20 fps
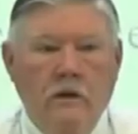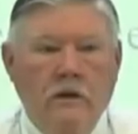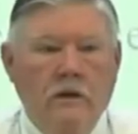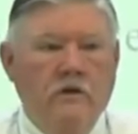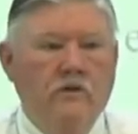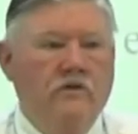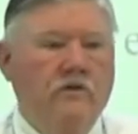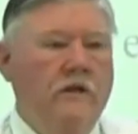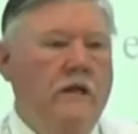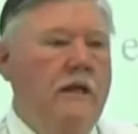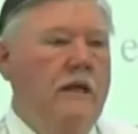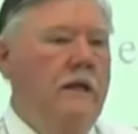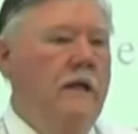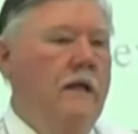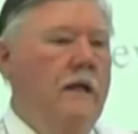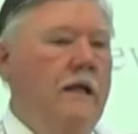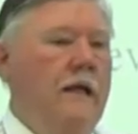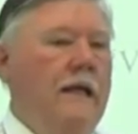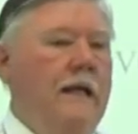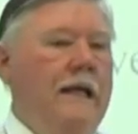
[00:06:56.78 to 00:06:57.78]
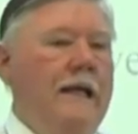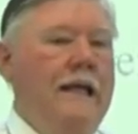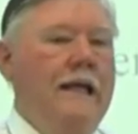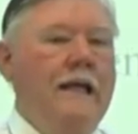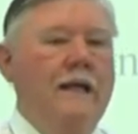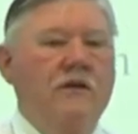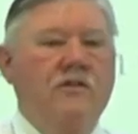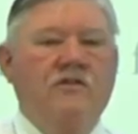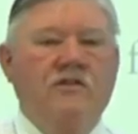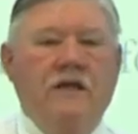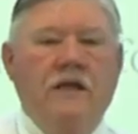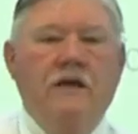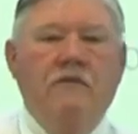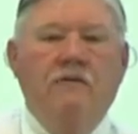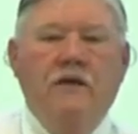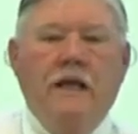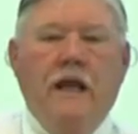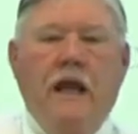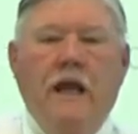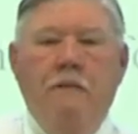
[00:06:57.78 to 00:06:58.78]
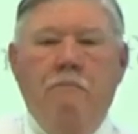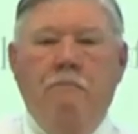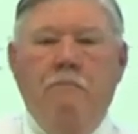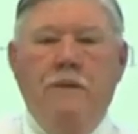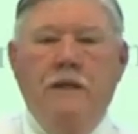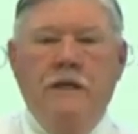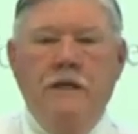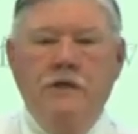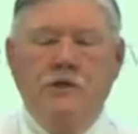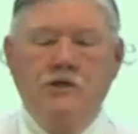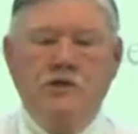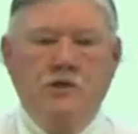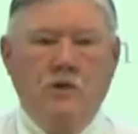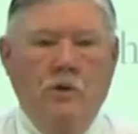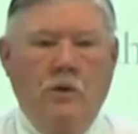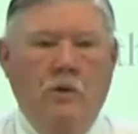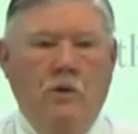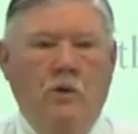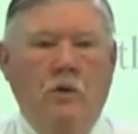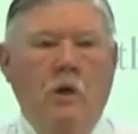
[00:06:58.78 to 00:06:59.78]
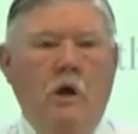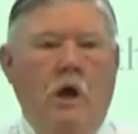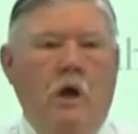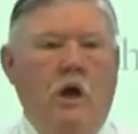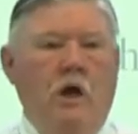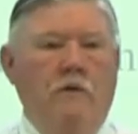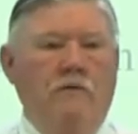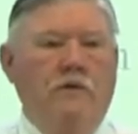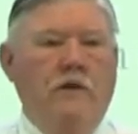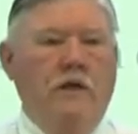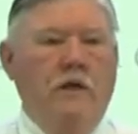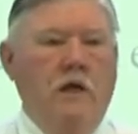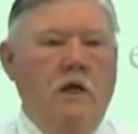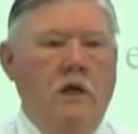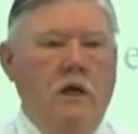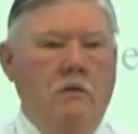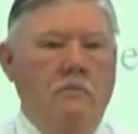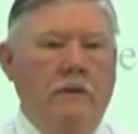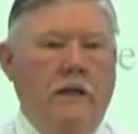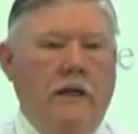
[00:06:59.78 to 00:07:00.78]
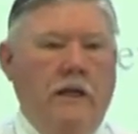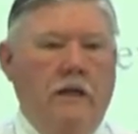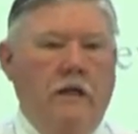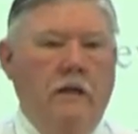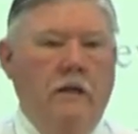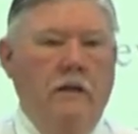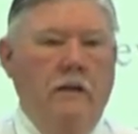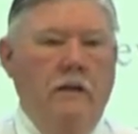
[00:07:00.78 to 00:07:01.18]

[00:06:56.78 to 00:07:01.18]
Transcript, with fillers: You see, he is giving a picture of the coming.